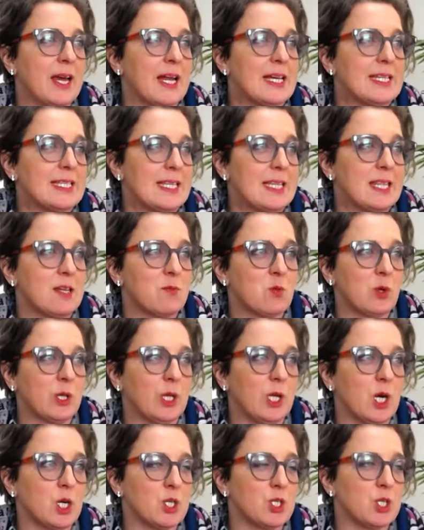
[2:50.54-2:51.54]
see them
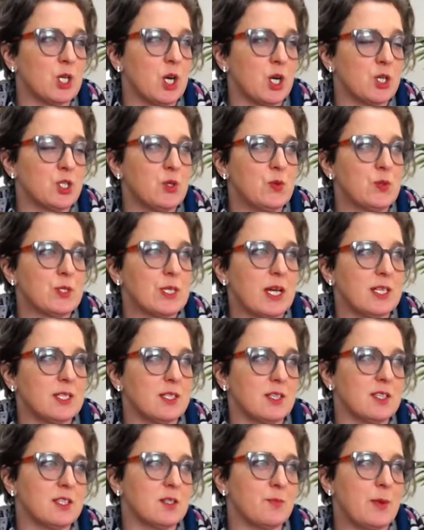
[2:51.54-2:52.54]
really on two sides
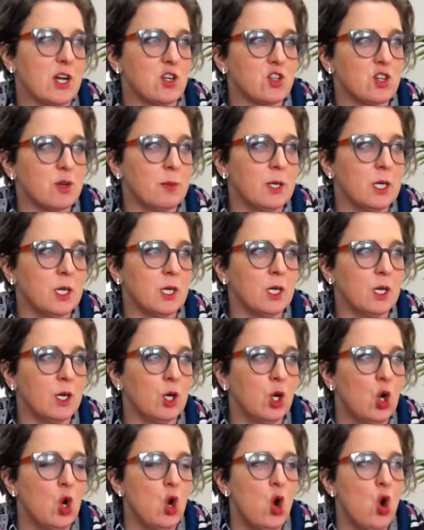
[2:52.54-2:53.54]
of the spectrum here.
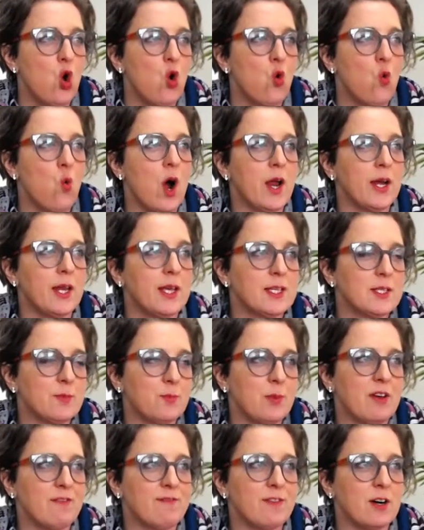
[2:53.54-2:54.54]
One is
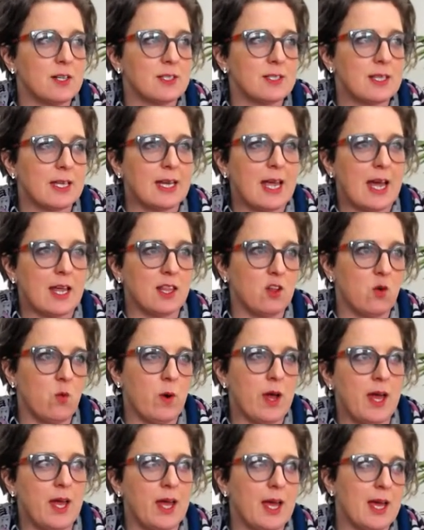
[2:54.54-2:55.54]
pitfalls that get in the
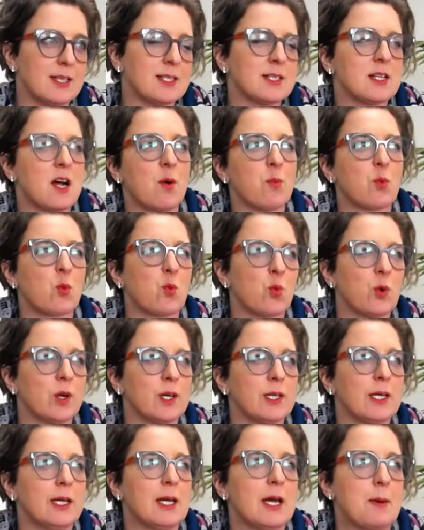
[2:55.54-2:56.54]
way and stop
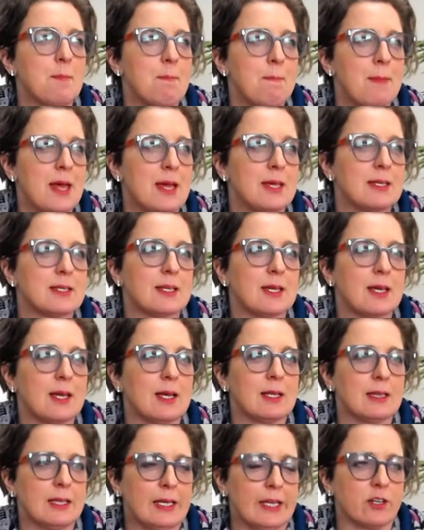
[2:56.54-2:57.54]
really
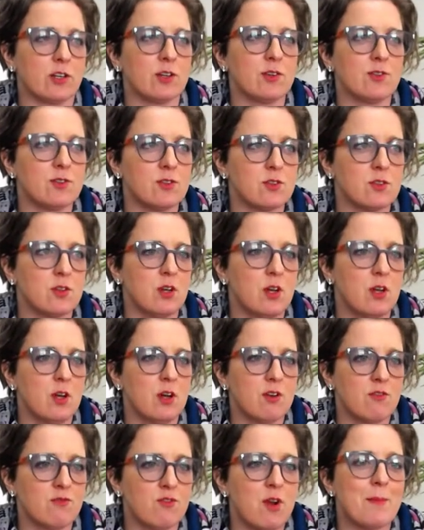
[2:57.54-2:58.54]
amazing leaders
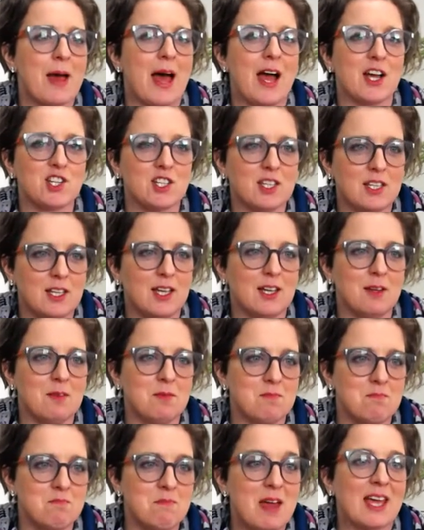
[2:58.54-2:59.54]
from actually
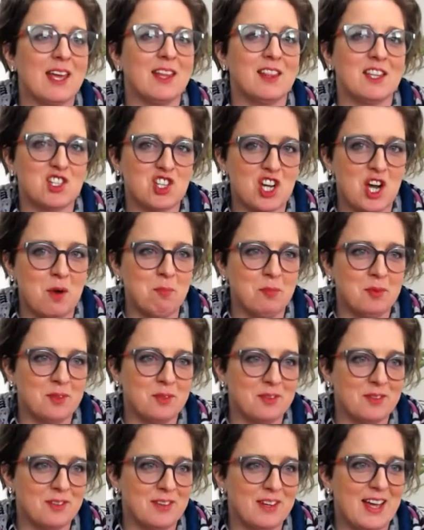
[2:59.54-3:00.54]
making the jump
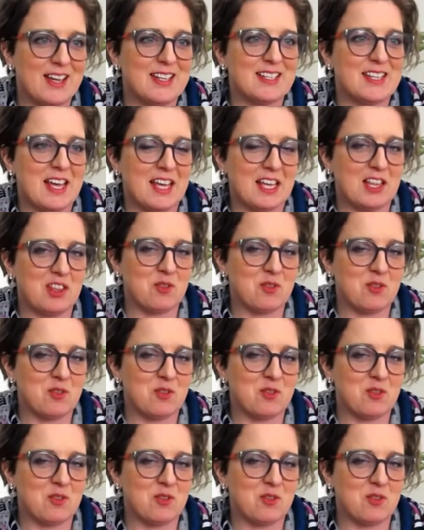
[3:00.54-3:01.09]
and taking the